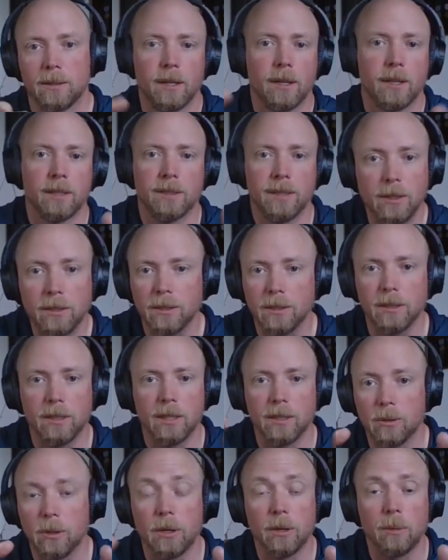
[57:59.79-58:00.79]
essentially
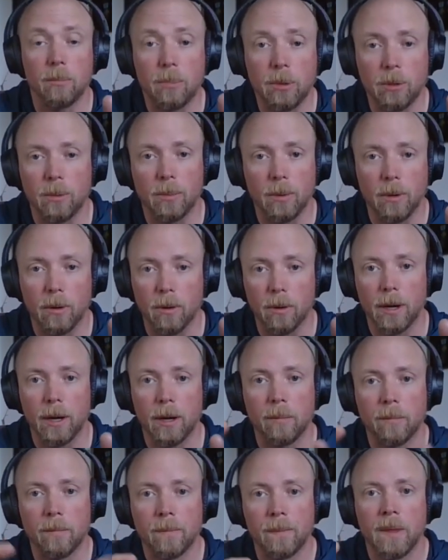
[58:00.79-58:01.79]
into a computer program